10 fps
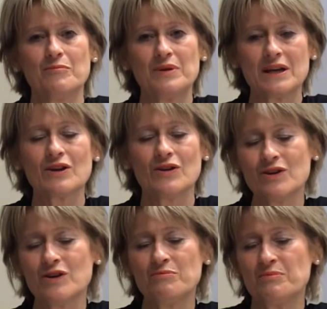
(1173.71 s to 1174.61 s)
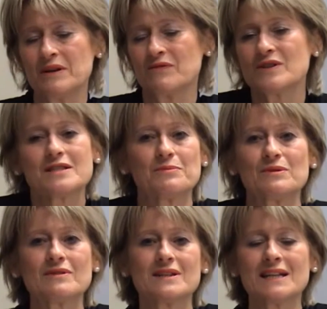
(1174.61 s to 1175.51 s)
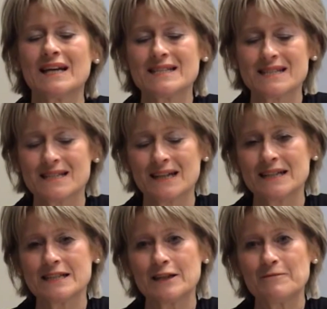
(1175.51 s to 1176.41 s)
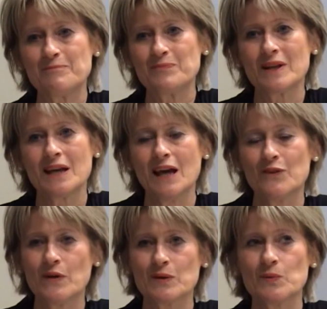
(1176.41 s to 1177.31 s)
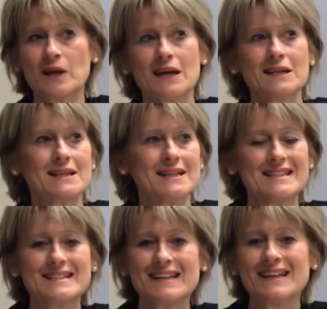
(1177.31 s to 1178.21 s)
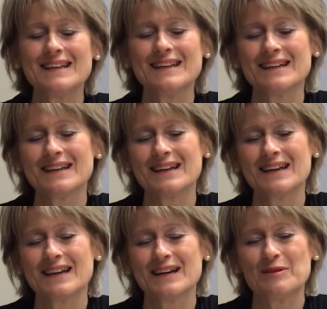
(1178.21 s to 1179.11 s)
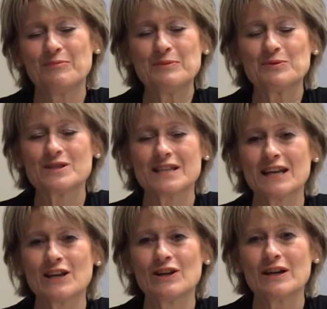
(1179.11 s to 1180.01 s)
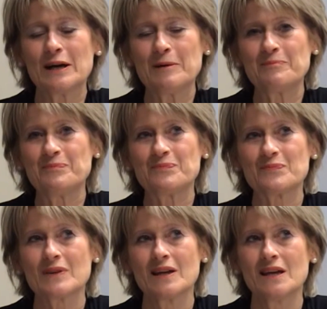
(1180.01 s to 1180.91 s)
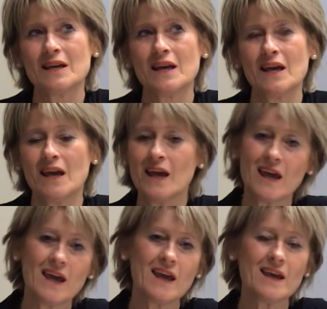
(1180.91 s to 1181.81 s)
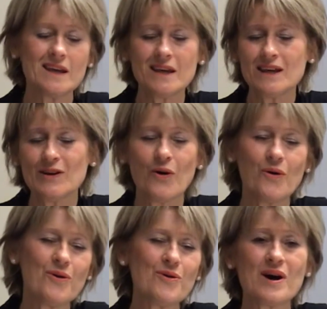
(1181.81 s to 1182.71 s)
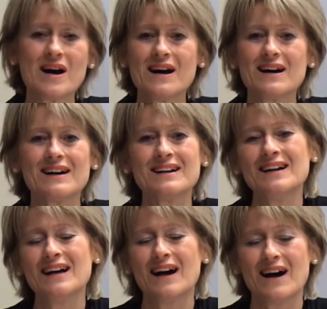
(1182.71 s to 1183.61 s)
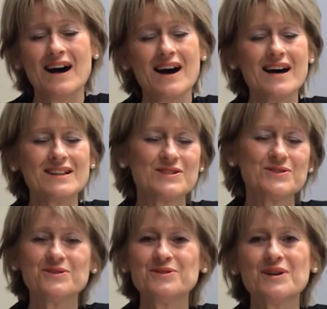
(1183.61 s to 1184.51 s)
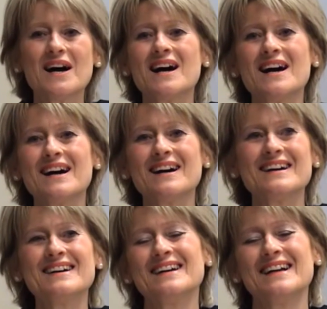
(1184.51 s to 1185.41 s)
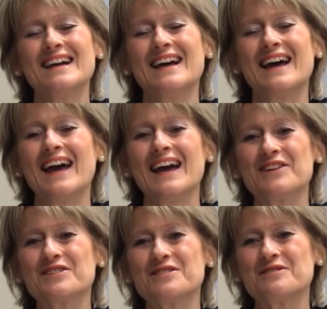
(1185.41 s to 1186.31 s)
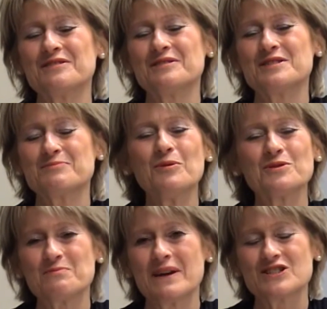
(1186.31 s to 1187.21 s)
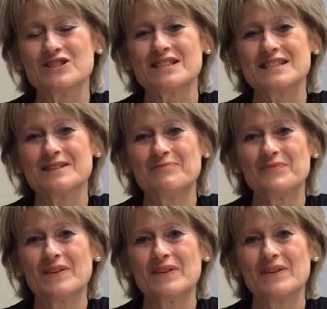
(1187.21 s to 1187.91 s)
being heard, being visible in our society. In fact, when I see people singing E hoa atua at sports matches,